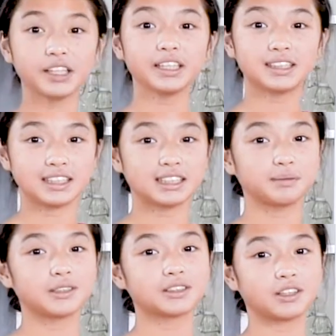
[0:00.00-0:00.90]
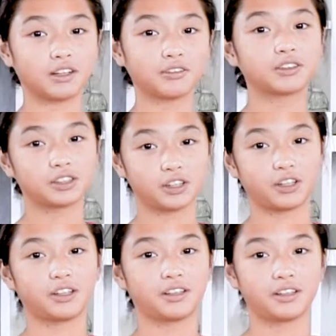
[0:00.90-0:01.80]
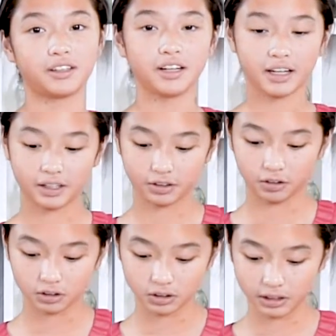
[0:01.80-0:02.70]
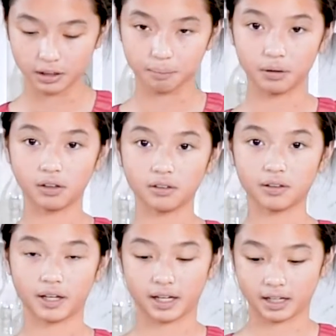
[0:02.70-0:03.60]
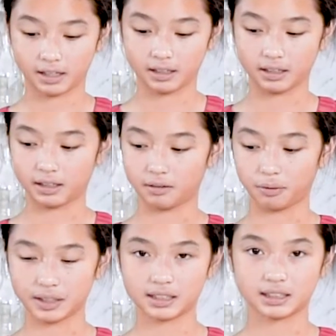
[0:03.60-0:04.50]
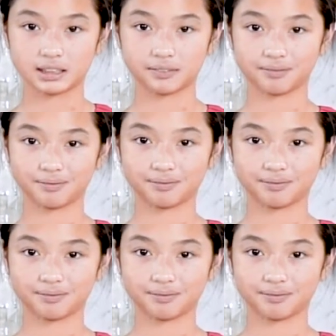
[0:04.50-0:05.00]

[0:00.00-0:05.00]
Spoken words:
3 teaspoons of sugar. And you also need a bowl and a whisk.